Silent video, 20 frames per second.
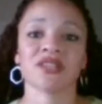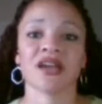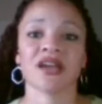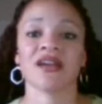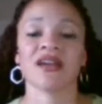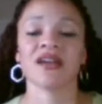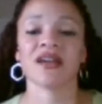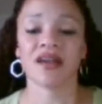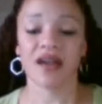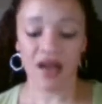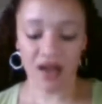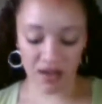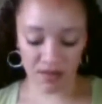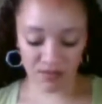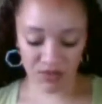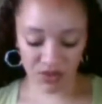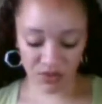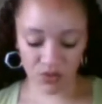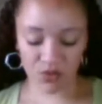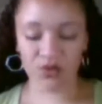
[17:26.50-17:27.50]
like,
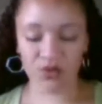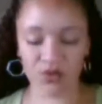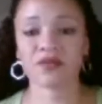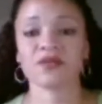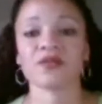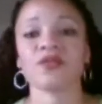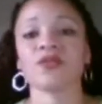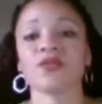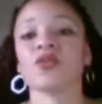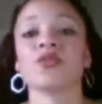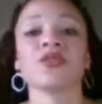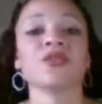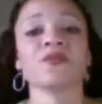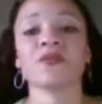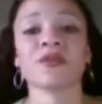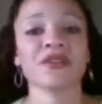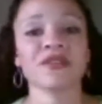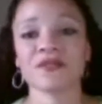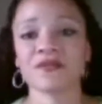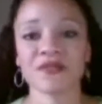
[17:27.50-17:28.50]
"I'm the Lord of
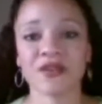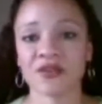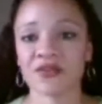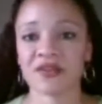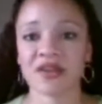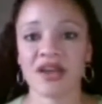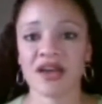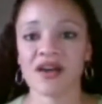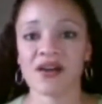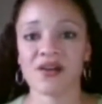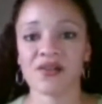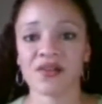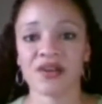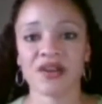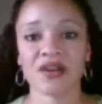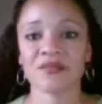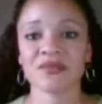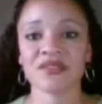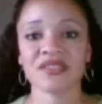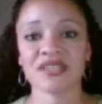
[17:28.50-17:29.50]
Winterfell now.
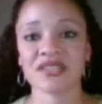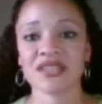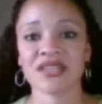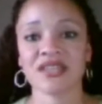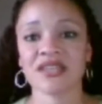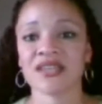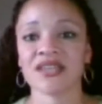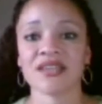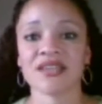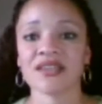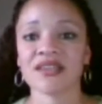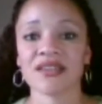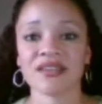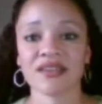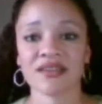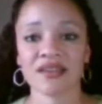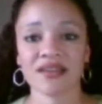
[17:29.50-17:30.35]
Come see."